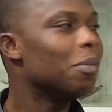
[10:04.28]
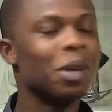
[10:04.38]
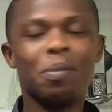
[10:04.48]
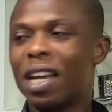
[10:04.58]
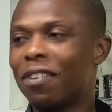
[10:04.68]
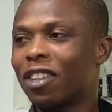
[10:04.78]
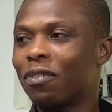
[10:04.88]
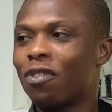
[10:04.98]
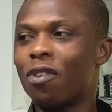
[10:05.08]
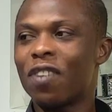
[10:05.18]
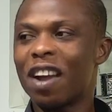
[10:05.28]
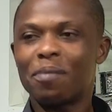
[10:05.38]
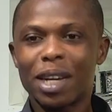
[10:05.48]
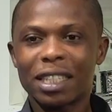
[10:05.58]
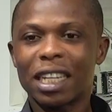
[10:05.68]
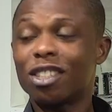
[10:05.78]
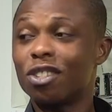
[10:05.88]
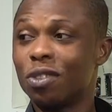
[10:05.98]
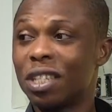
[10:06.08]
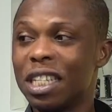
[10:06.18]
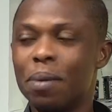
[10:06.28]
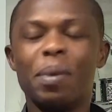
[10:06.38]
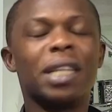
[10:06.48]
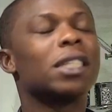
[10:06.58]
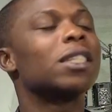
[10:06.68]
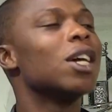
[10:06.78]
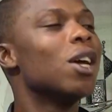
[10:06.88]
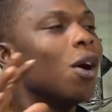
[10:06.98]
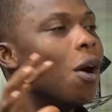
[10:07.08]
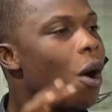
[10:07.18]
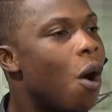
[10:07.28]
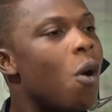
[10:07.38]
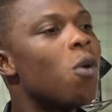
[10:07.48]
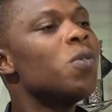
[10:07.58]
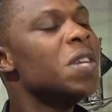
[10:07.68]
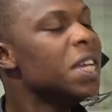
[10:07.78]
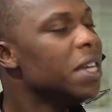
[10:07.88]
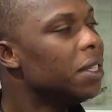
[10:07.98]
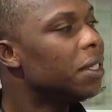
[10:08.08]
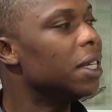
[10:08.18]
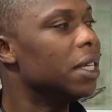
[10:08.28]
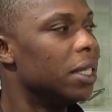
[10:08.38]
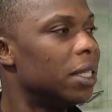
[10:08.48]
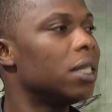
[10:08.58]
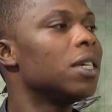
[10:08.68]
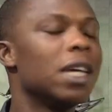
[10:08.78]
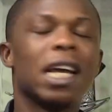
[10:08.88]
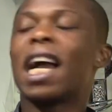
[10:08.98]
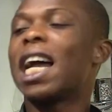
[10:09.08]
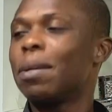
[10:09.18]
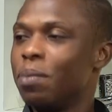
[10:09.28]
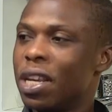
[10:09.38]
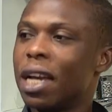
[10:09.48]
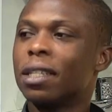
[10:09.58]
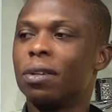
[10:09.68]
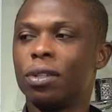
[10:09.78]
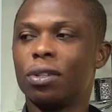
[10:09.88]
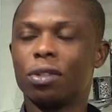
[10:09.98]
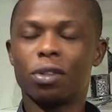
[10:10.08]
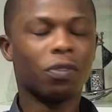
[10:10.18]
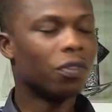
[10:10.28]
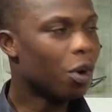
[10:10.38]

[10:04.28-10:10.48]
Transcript: maybe after 4 or 5 months that you see the menses. All these things can be as a result of